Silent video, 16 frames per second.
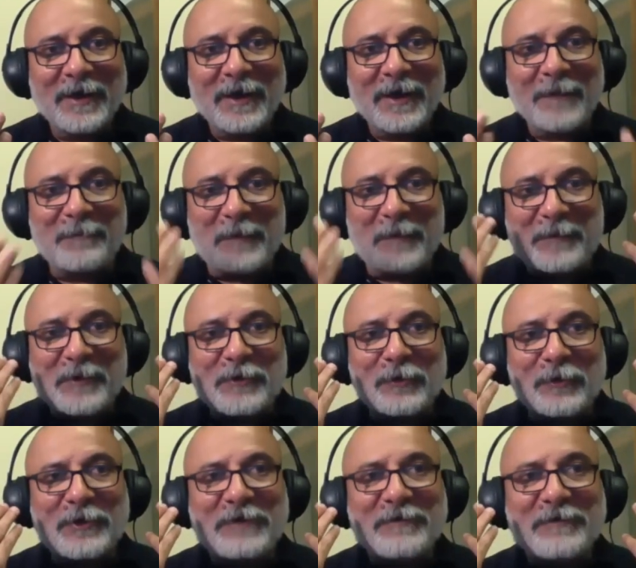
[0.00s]
People
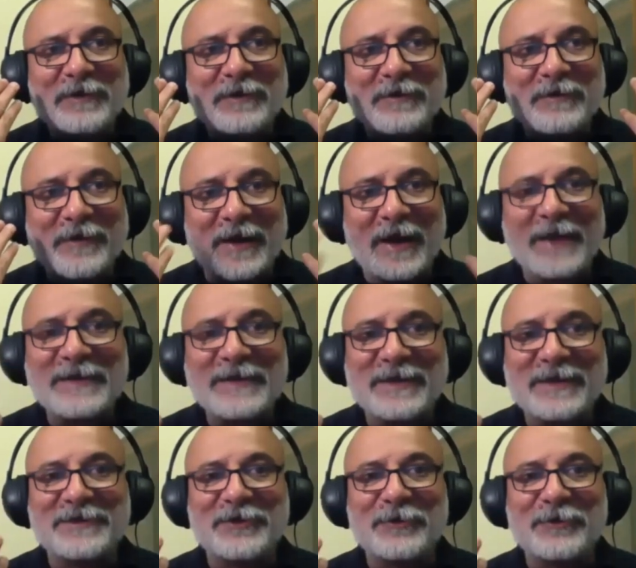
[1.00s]
don't even realize
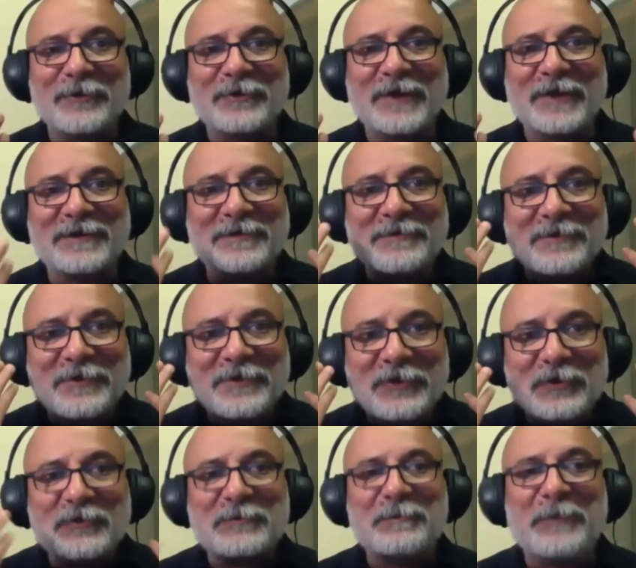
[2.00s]
that, that
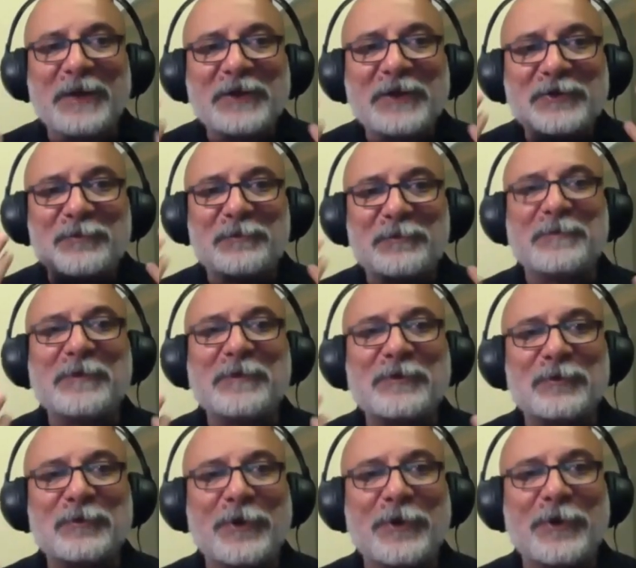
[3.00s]
you speak to people
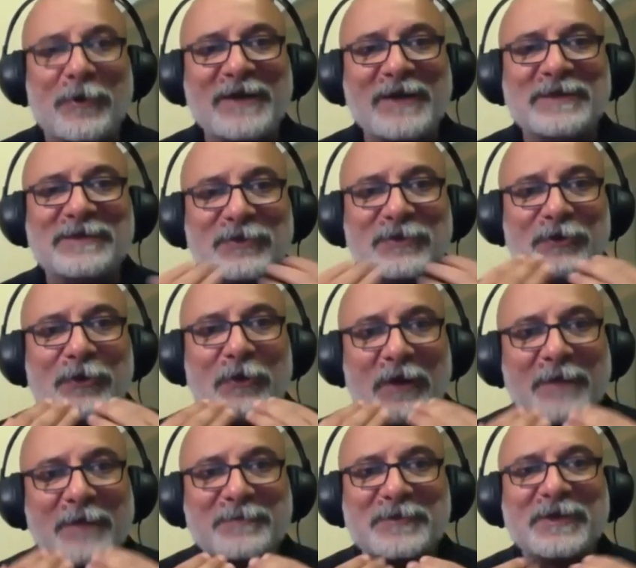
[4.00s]
through your eyes, through
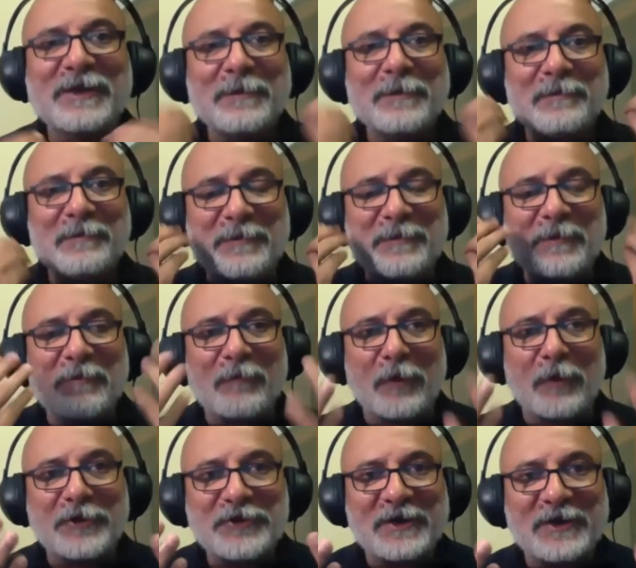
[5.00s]
your lips. People
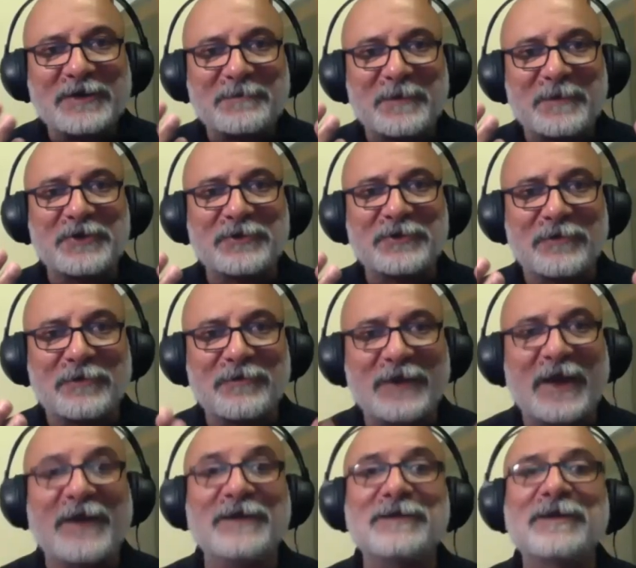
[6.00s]
watch your expressions on the
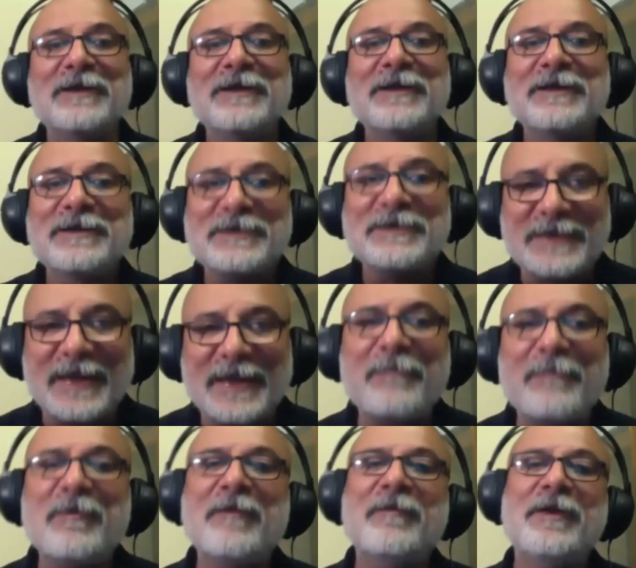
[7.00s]
eyes.
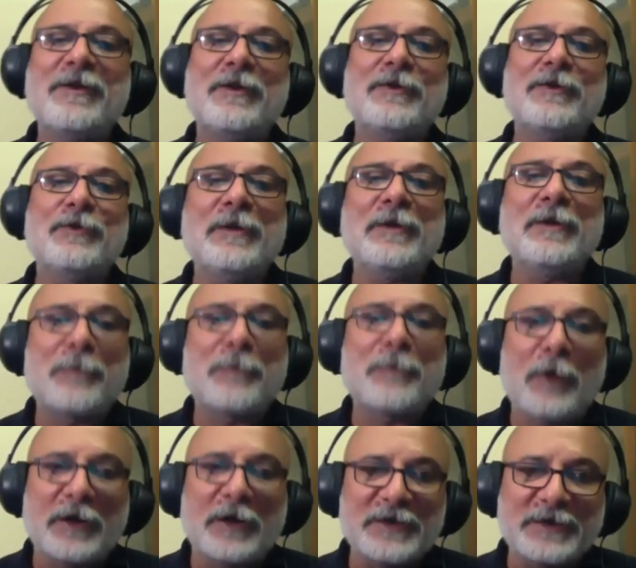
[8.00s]
Same way when you're doing
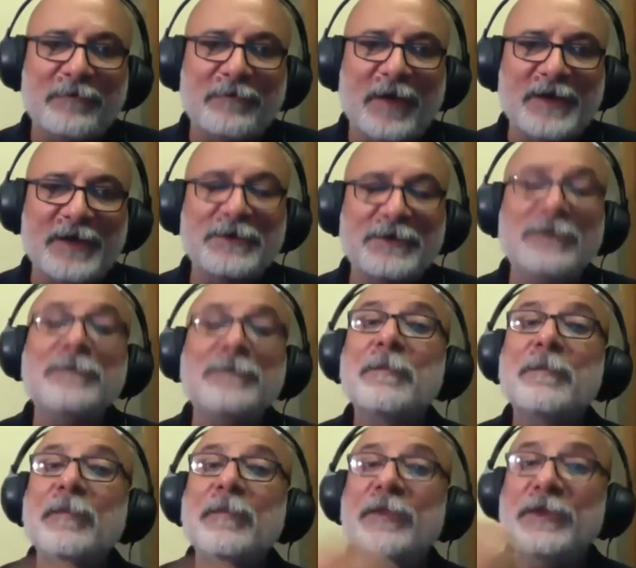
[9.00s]
product and fashion,
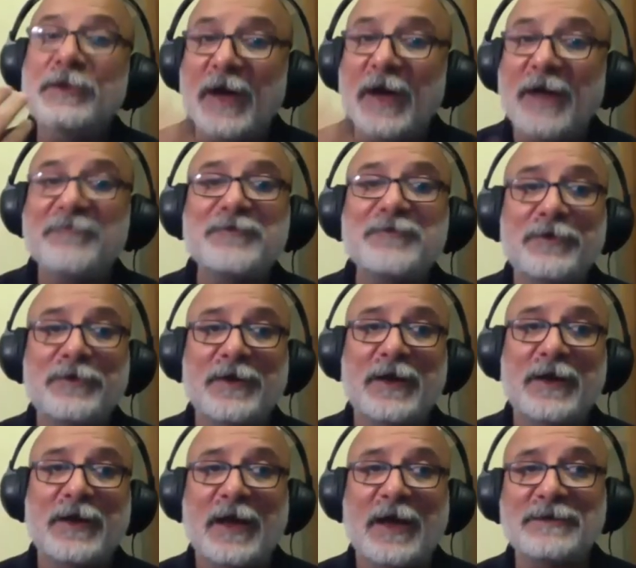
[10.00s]
you have to
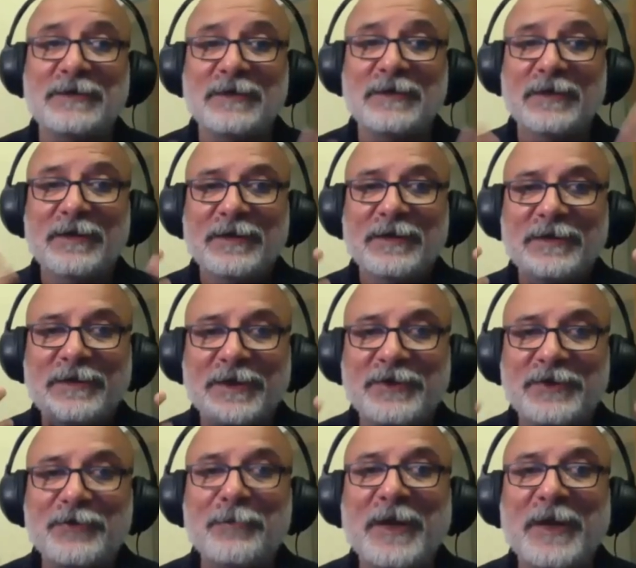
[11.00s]
realize
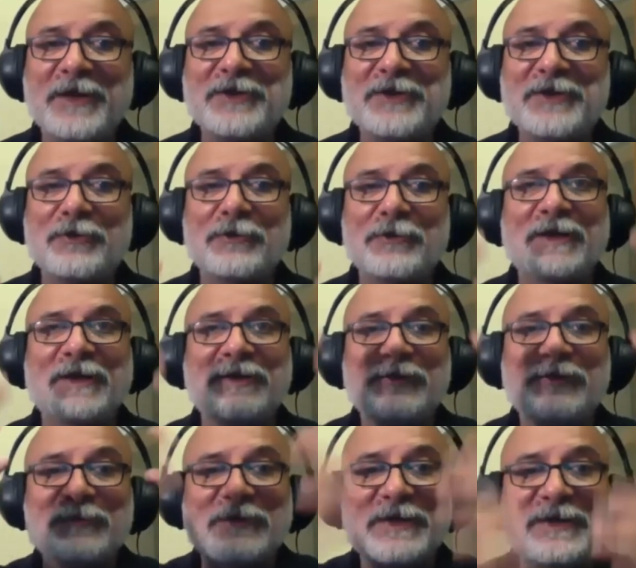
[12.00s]
that you make sure that
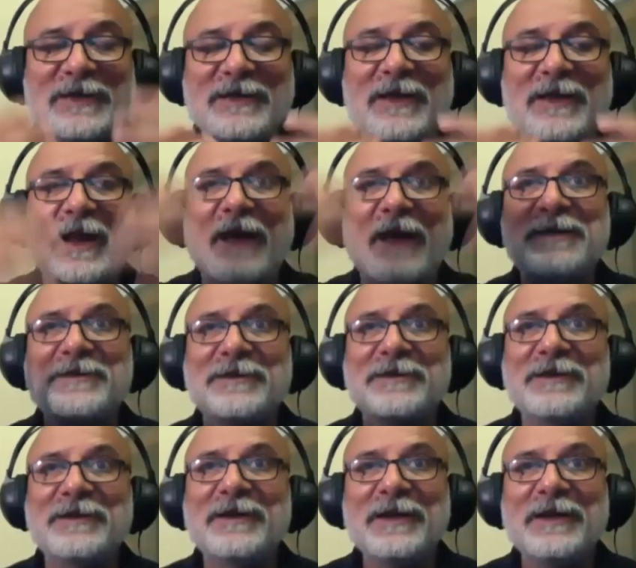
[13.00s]
you see that the light
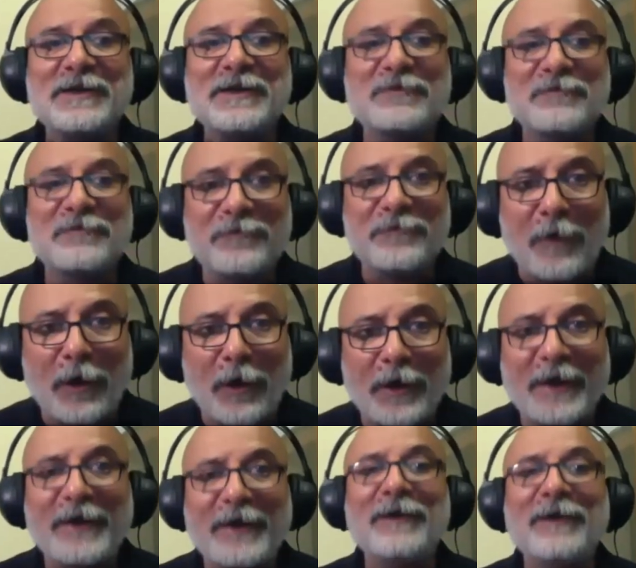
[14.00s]
is
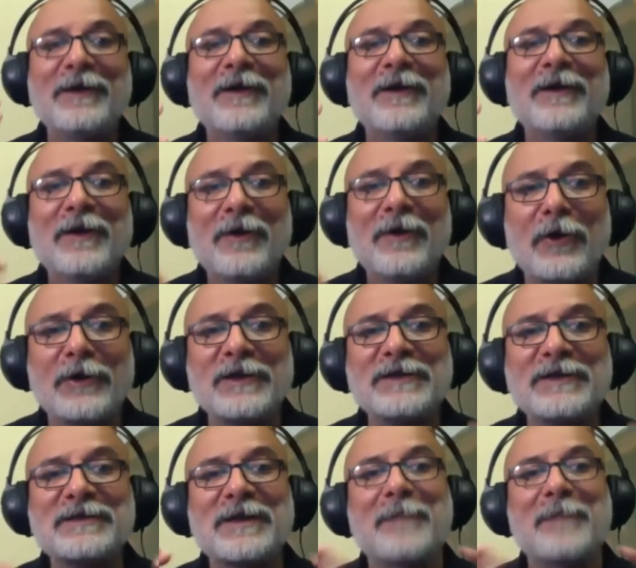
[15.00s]
falling on the
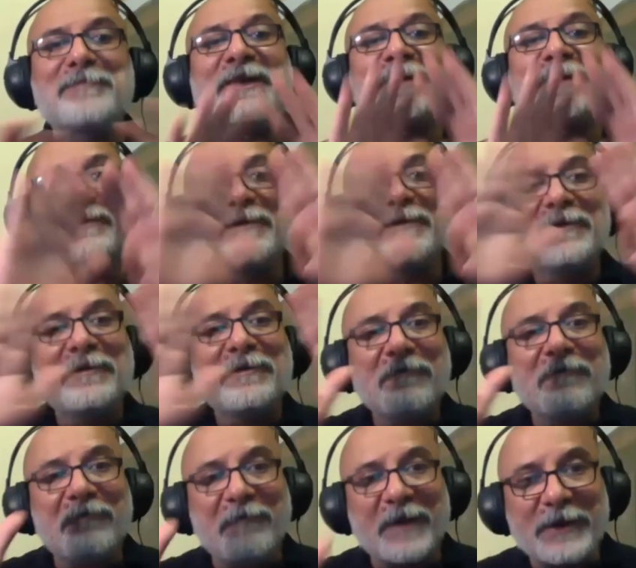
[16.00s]
subject
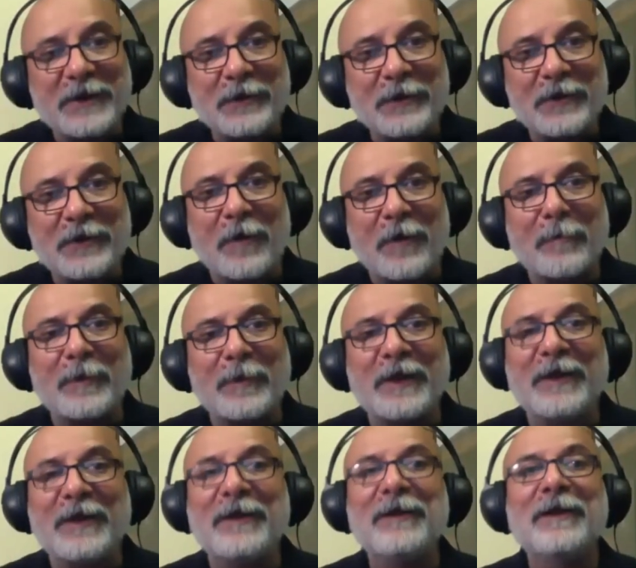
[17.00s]
very
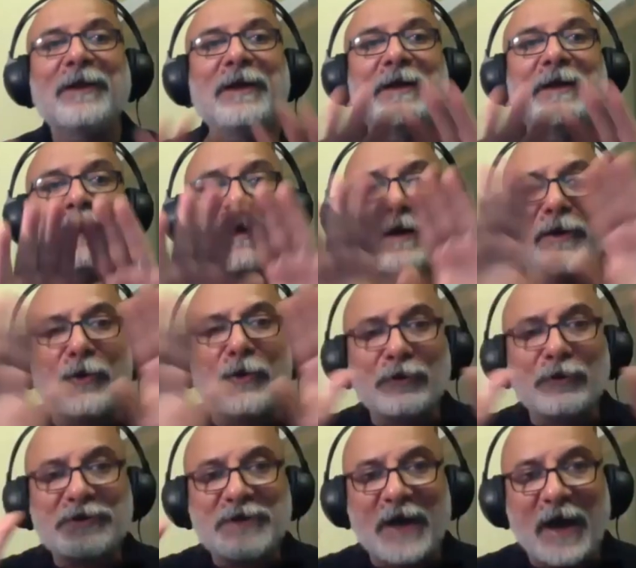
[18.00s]
uniformly. There are
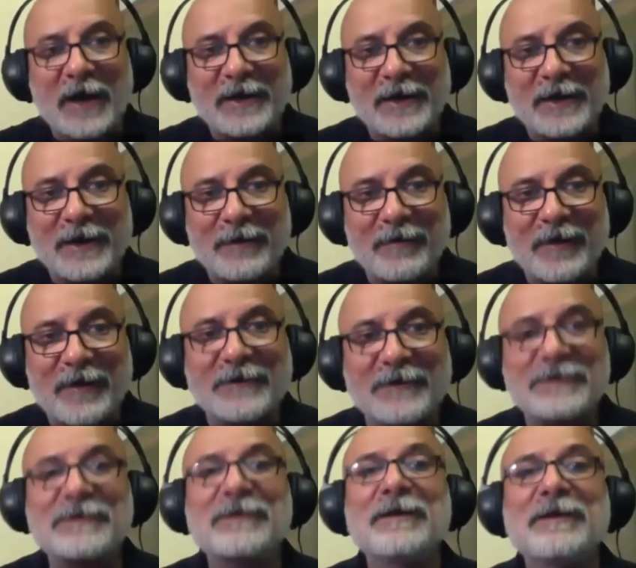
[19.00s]
no dark
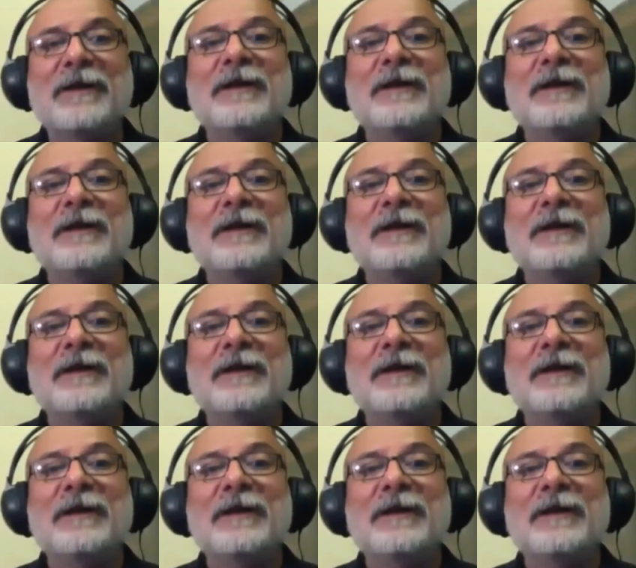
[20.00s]
areas.